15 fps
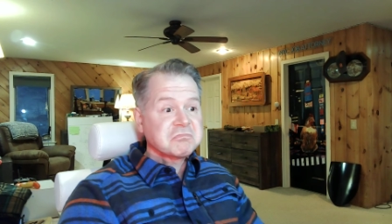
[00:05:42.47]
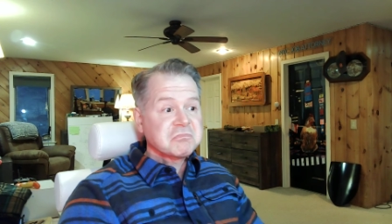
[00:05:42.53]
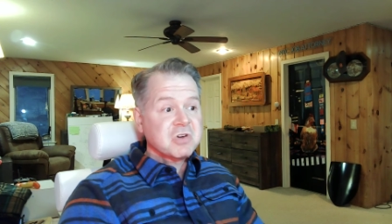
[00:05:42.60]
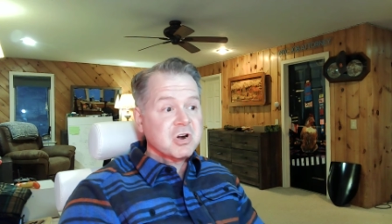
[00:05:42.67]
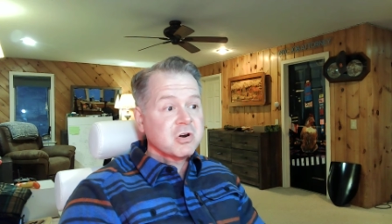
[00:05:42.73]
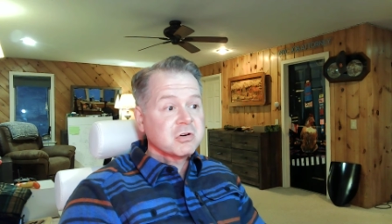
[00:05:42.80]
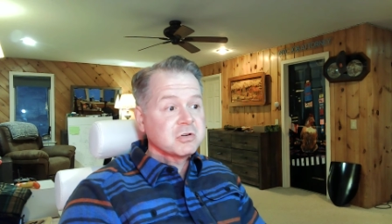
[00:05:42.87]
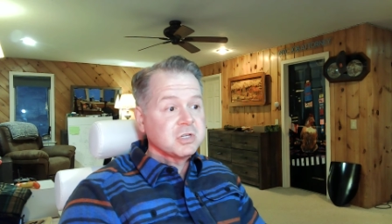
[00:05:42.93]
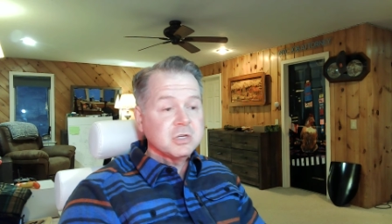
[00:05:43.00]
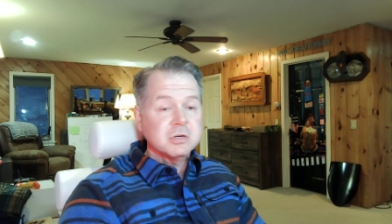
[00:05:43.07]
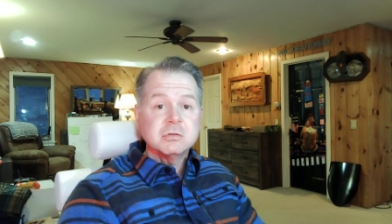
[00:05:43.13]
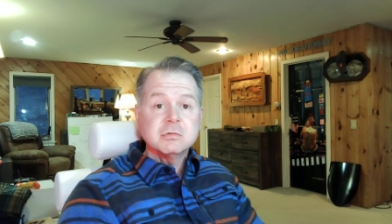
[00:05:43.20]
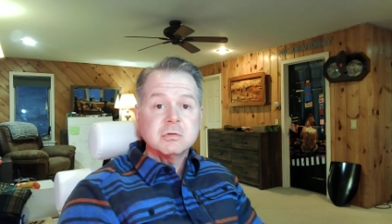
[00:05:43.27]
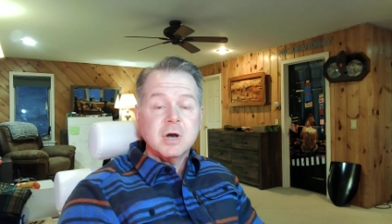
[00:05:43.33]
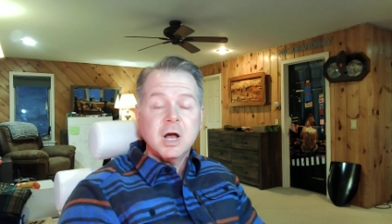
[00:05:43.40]
hurt
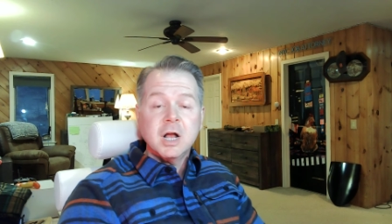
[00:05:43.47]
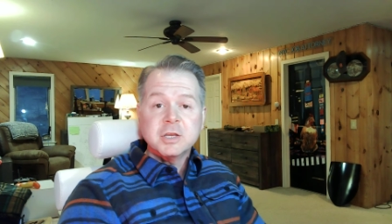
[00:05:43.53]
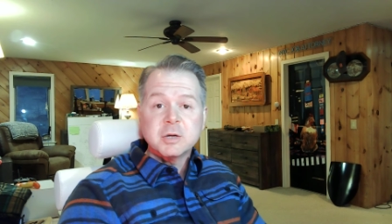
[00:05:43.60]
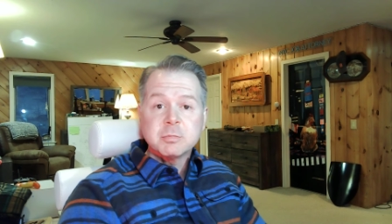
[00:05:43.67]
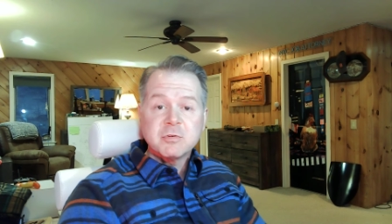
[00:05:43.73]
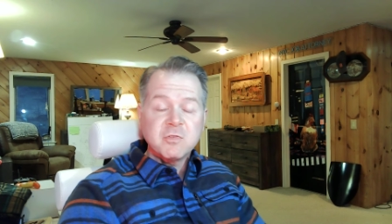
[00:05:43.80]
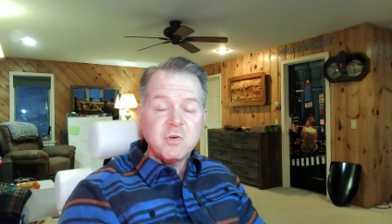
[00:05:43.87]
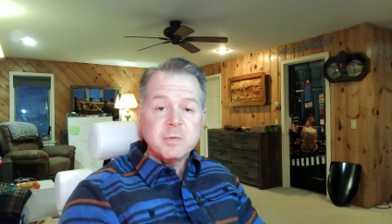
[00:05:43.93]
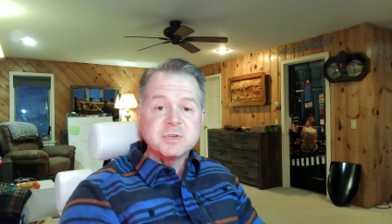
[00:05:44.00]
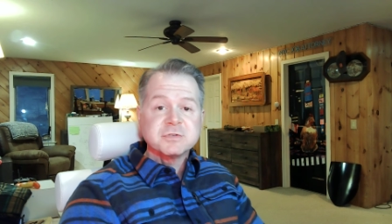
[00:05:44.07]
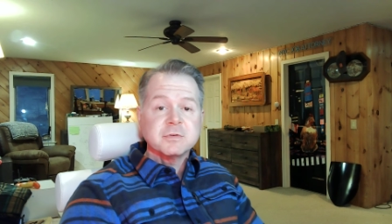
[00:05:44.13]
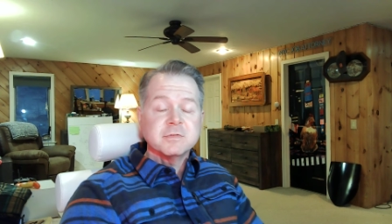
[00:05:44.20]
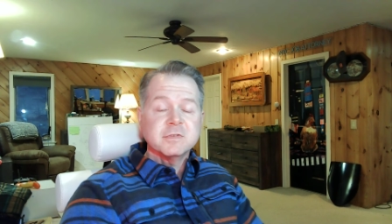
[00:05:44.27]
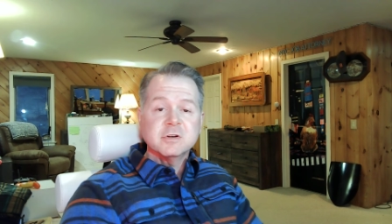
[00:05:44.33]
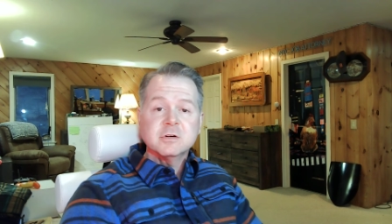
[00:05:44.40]
you on your performance
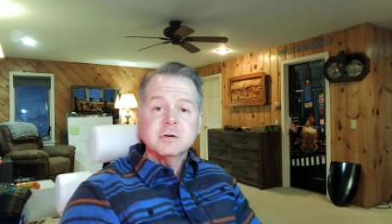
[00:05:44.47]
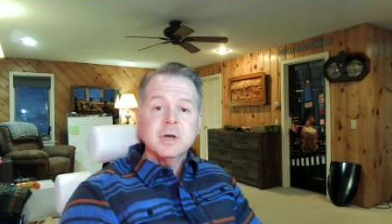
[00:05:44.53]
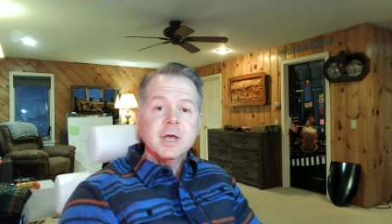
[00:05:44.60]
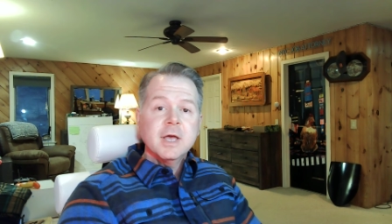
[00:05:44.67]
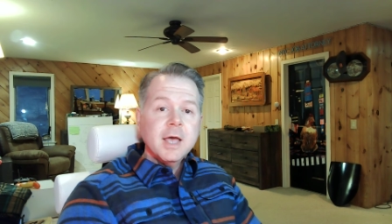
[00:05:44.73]
review,